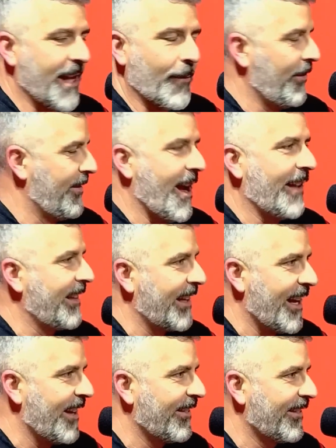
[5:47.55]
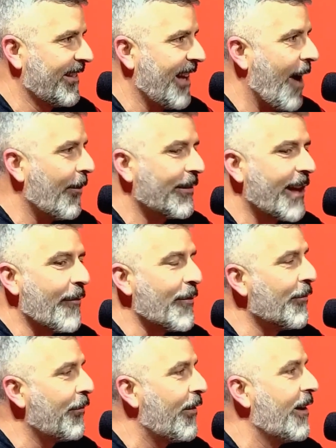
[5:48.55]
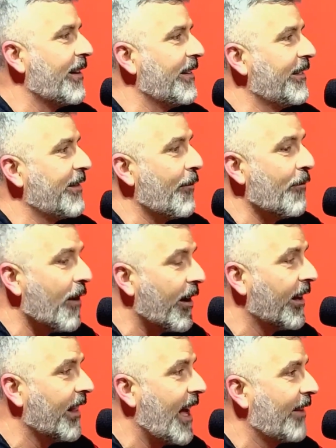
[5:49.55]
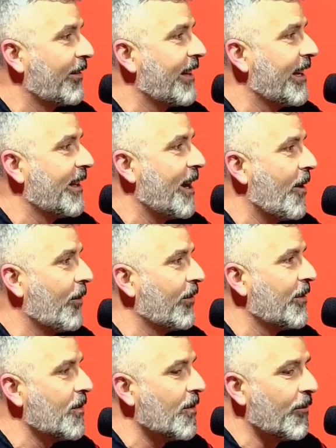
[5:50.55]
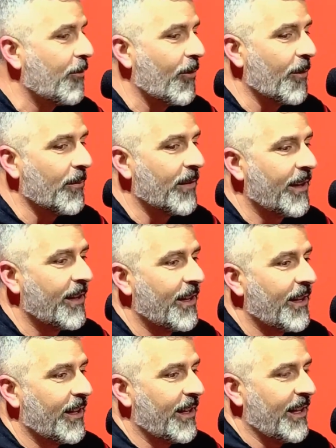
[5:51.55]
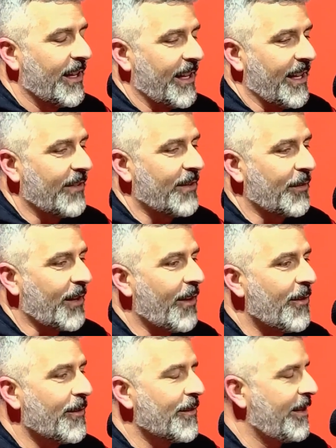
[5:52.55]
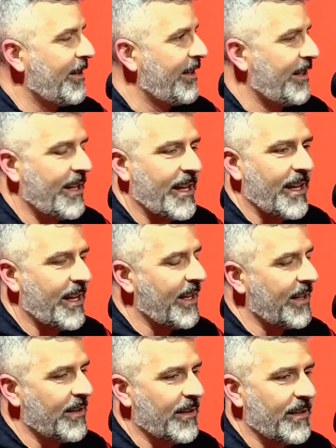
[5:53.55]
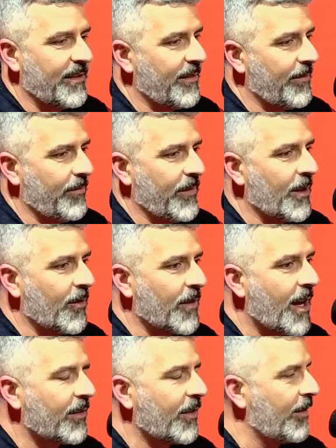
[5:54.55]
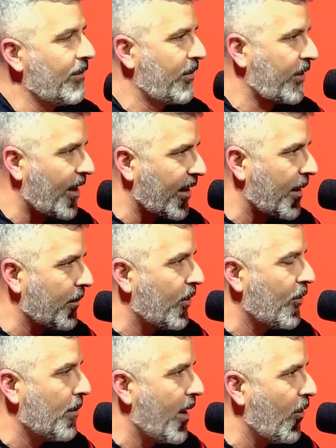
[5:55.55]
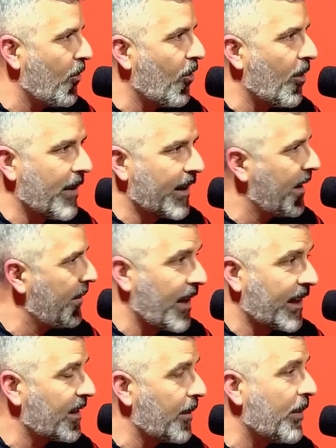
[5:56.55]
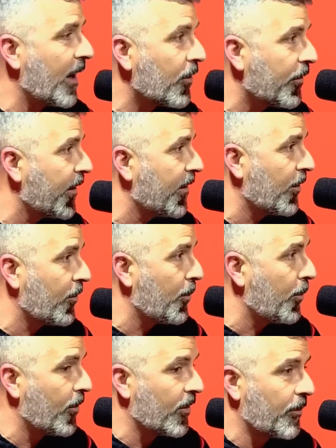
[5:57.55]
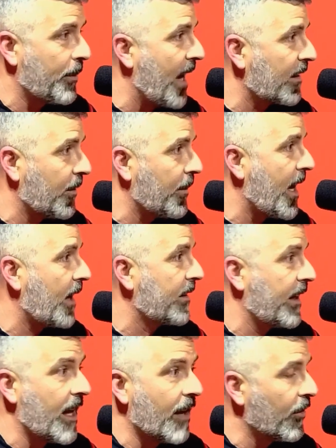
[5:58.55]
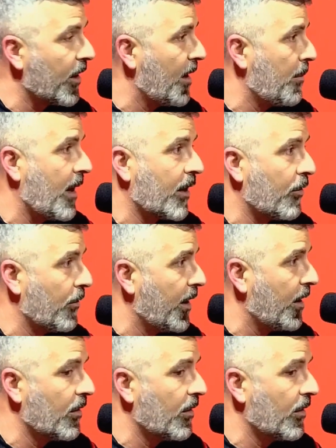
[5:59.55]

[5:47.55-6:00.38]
That was not the case. I was having fun the very last day that I was in uniform. It's just and not to sound like I'm tooting my own horn. I got the best fitness reports back to back that I ever got in my career.